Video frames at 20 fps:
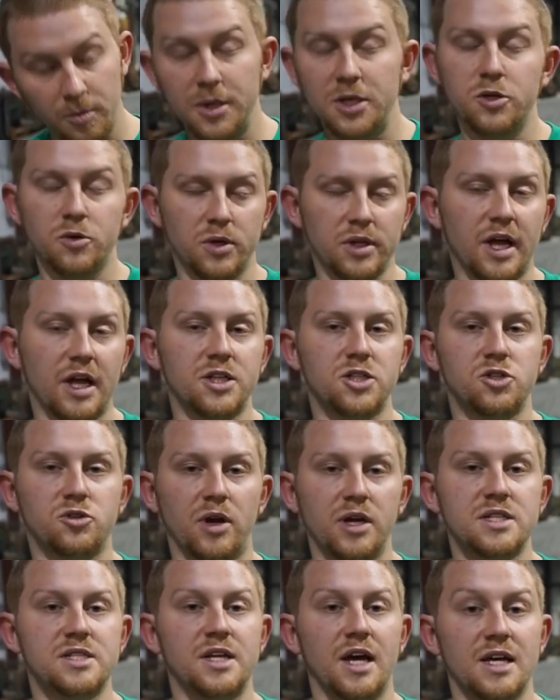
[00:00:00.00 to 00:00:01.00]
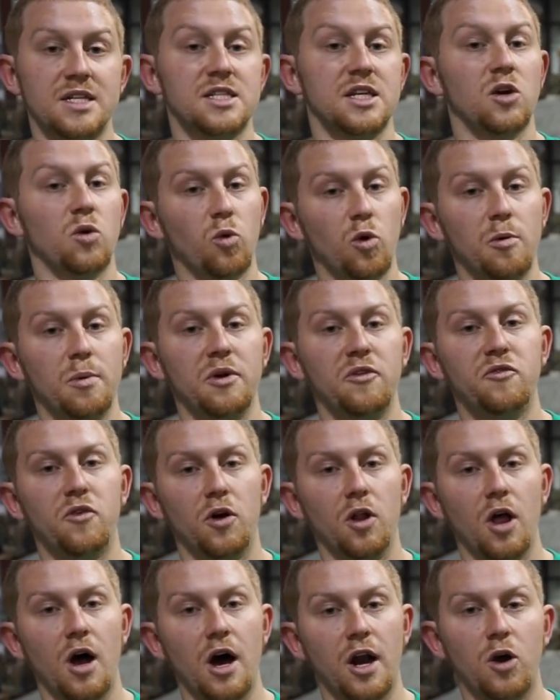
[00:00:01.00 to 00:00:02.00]
to be doing that stress test, and it will be
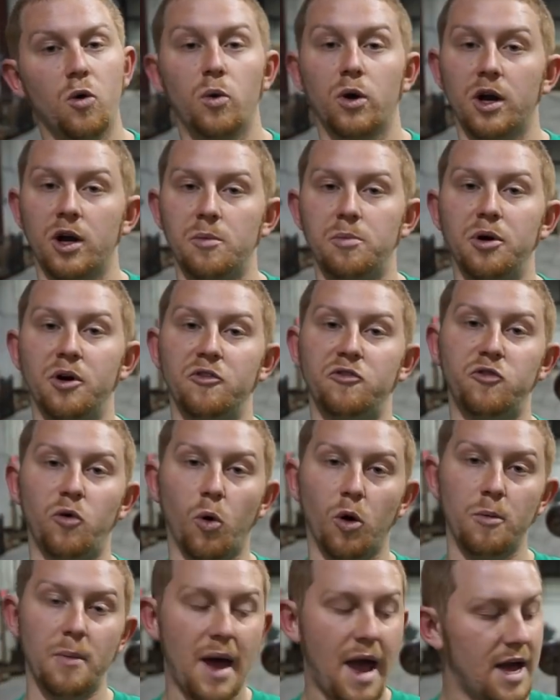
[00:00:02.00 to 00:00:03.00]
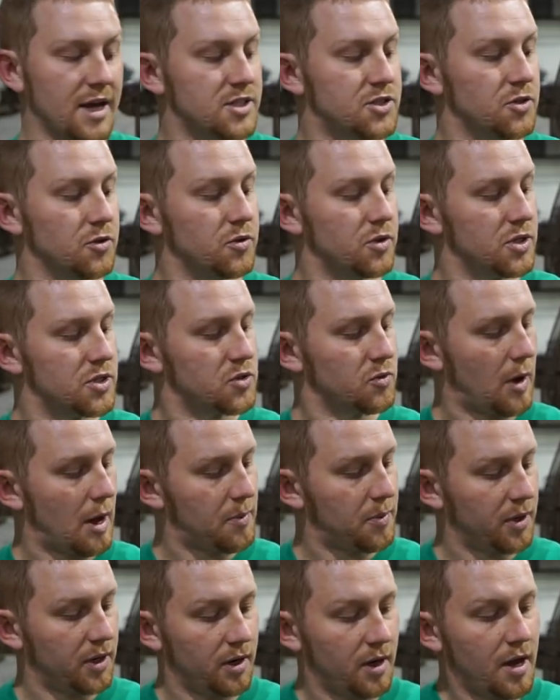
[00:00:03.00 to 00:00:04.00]
full auto. We're going to put four mags through this
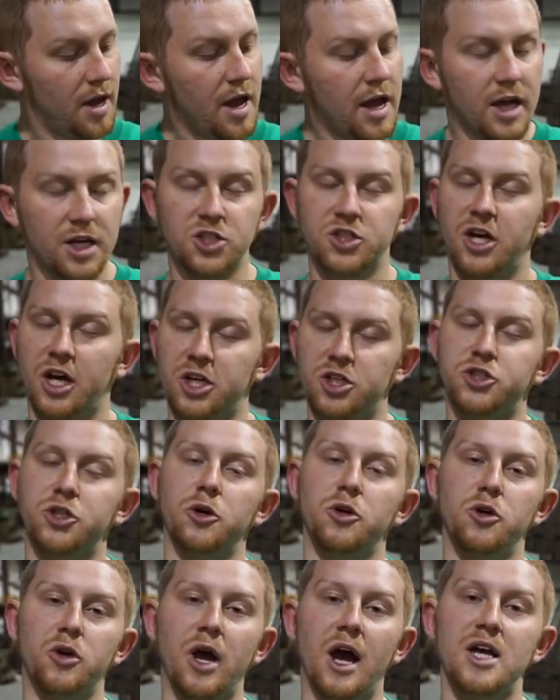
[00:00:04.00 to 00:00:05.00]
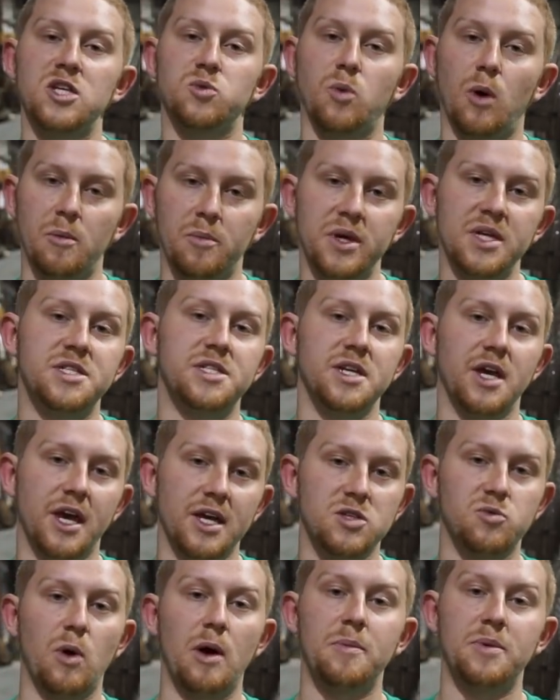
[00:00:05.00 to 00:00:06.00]
weapon and just kind of show you guys what B C
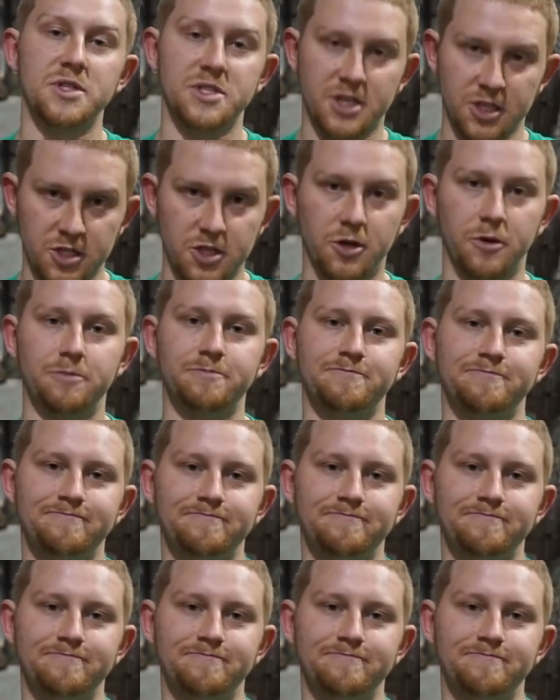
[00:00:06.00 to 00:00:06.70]
A's weapons can do.